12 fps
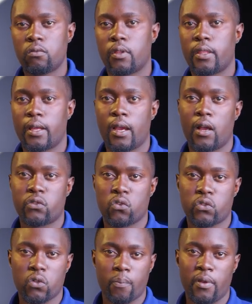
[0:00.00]
that has
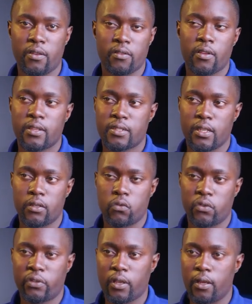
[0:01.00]
also been set to
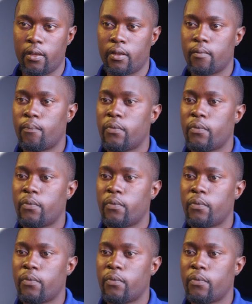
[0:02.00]
shared.